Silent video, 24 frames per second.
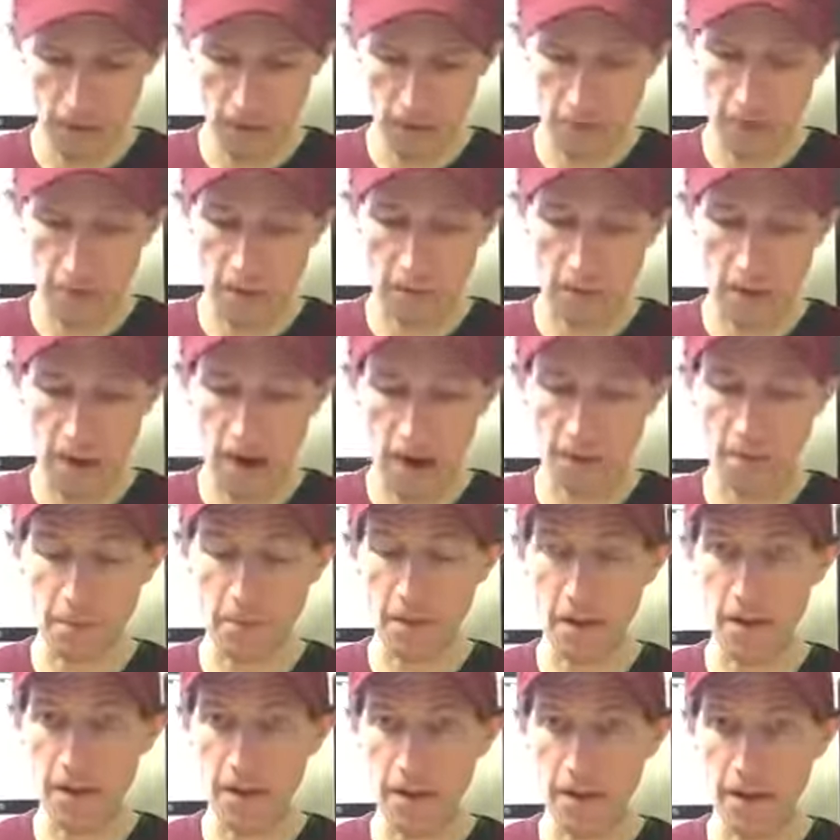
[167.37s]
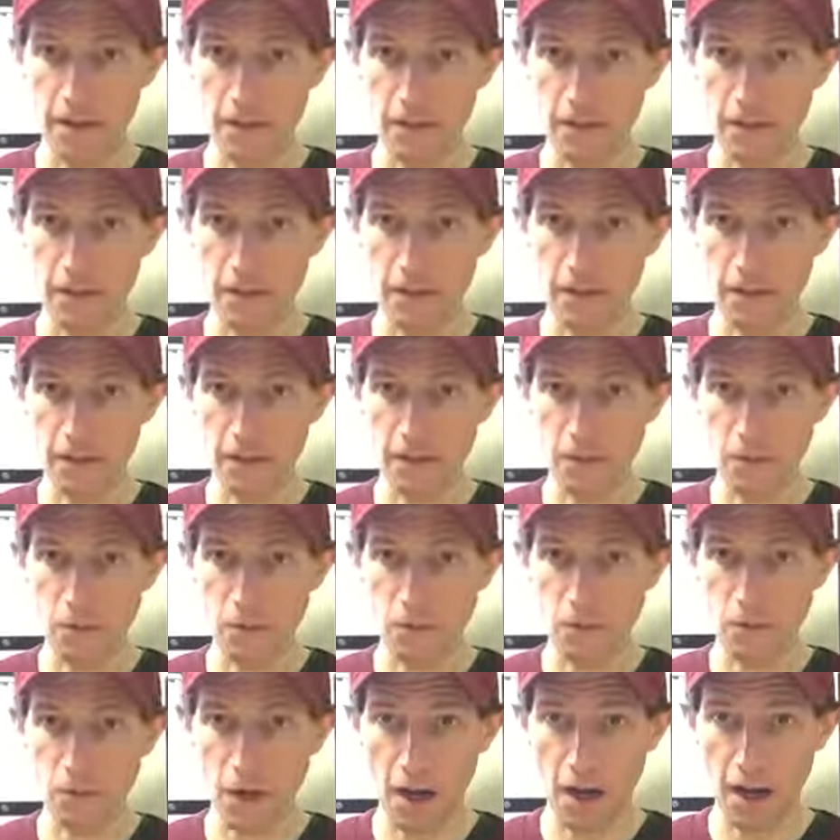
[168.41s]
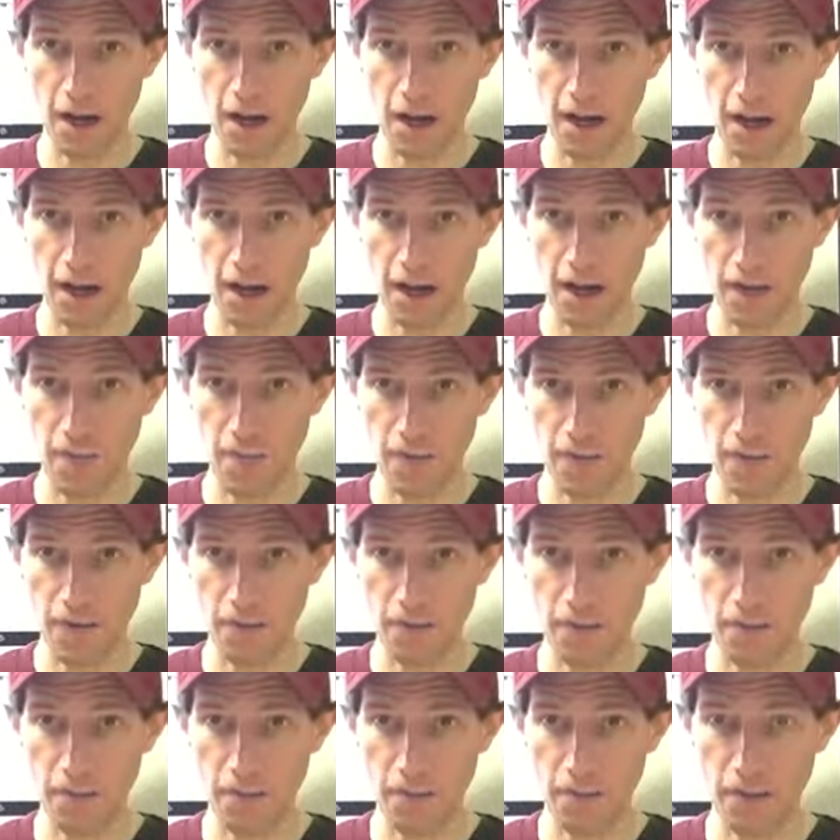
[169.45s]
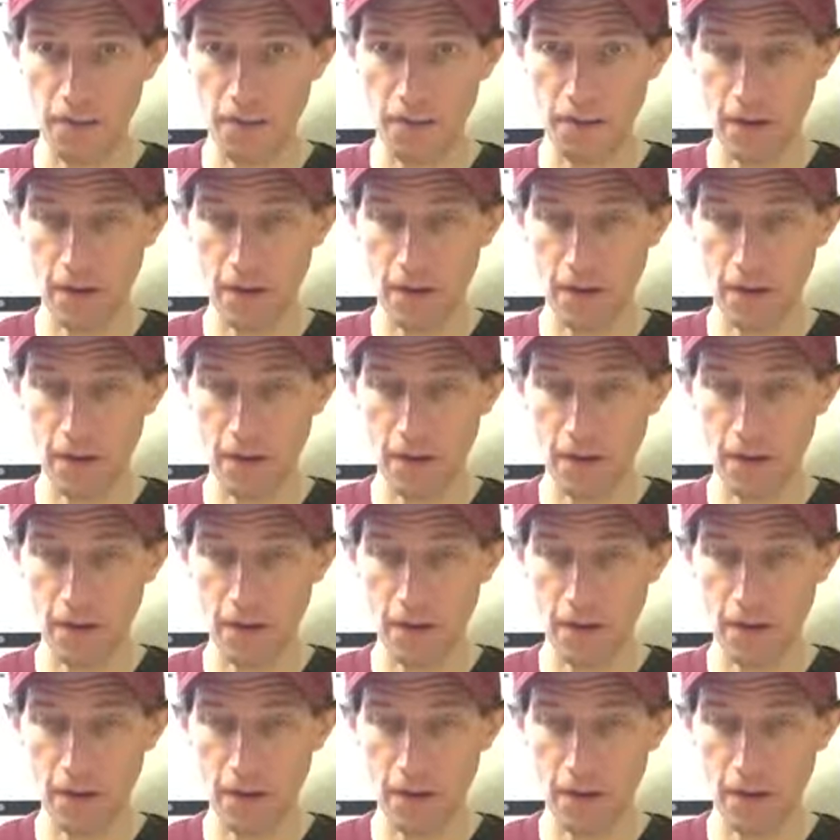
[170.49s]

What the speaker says: But the bottom line is that Wuhan came from